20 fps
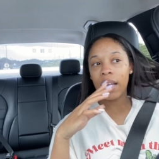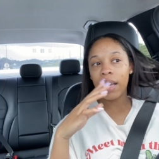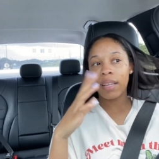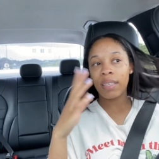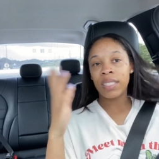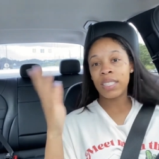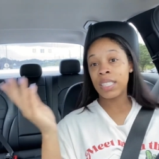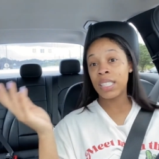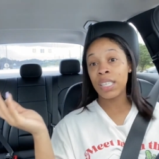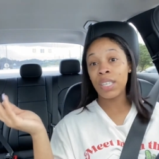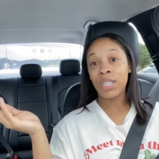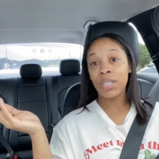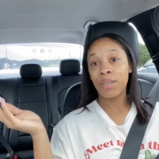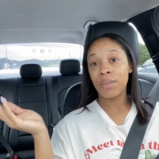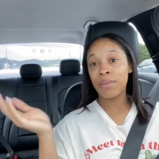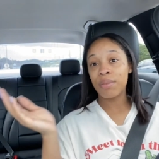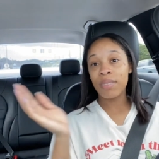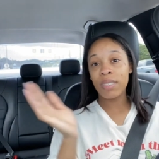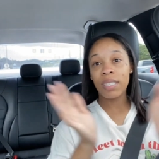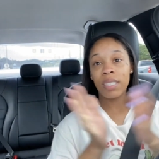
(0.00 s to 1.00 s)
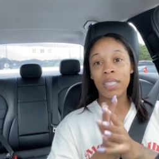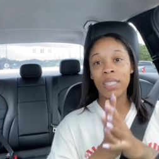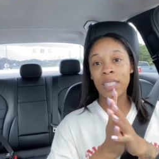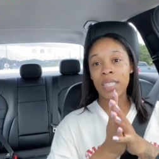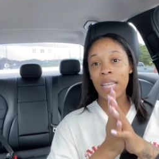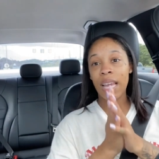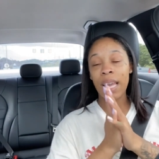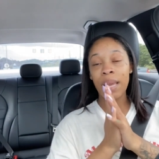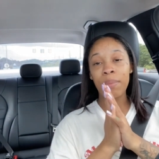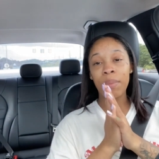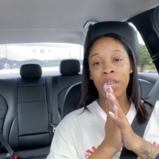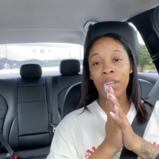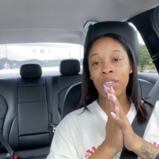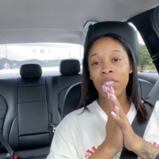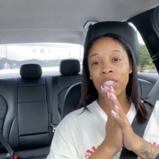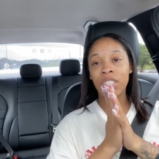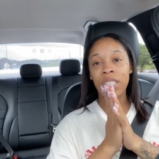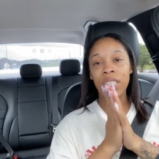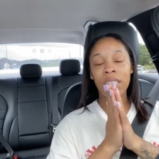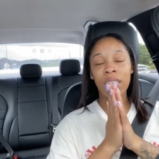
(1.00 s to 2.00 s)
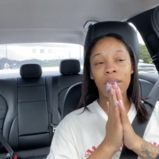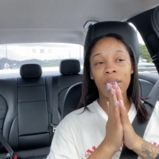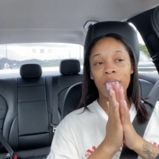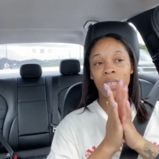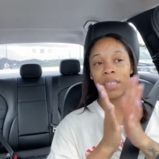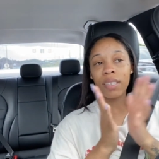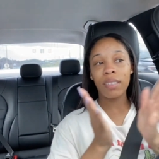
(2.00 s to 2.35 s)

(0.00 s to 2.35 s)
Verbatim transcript: still same energy